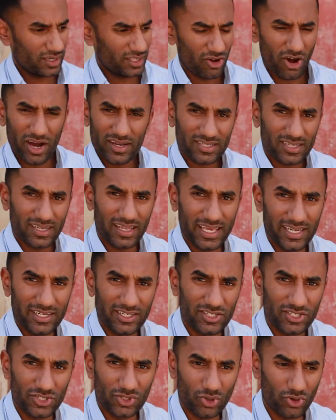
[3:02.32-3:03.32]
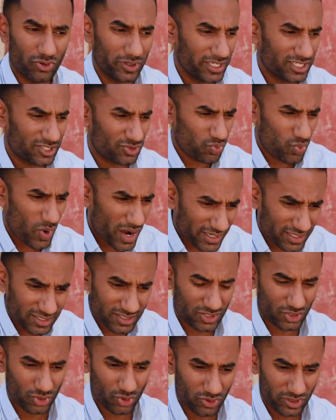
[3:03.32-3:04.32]
isolated story, it's one
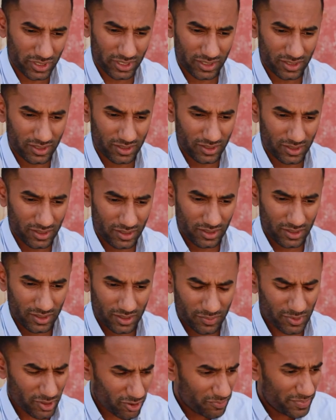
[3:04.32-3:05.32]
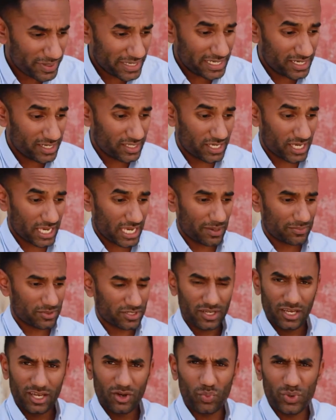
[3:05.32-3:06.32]
story. But I've been in camps
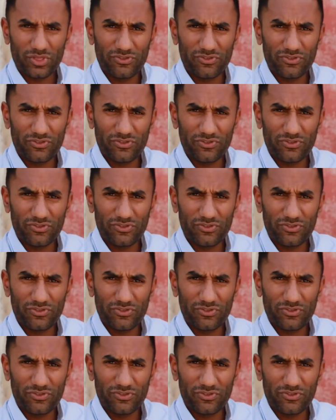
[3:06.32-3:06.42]
with